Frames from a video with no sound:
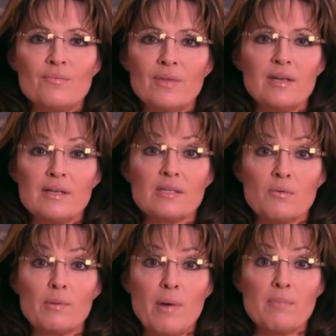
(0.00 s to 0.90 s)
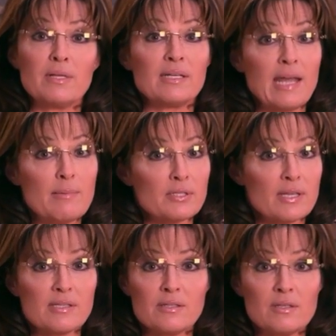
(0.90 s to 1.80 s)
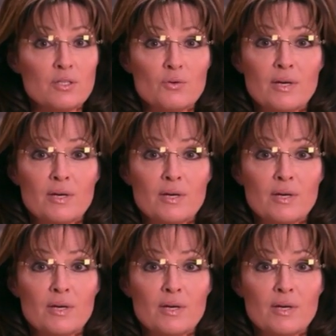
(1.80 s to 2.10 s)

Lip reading: and as our republic enables us to do